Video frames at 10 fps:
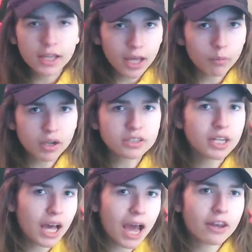It
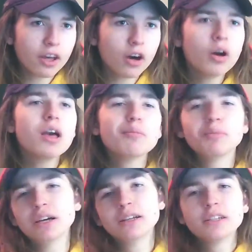wasn't. I know,
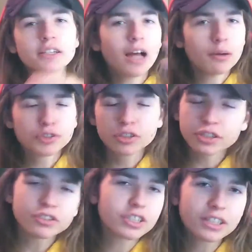but I'm sure
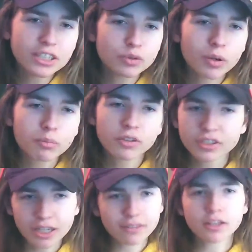there's at least one
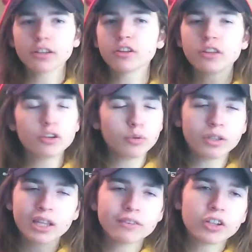person out there who
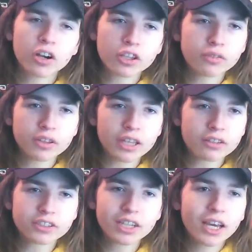would love to argue for the
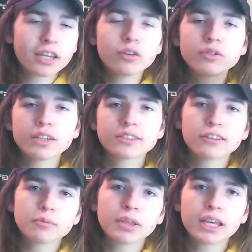other side, who doesn't
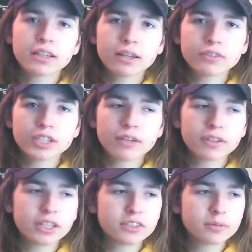love playing devil's
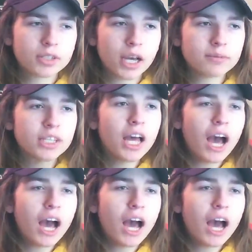advocate sometimes.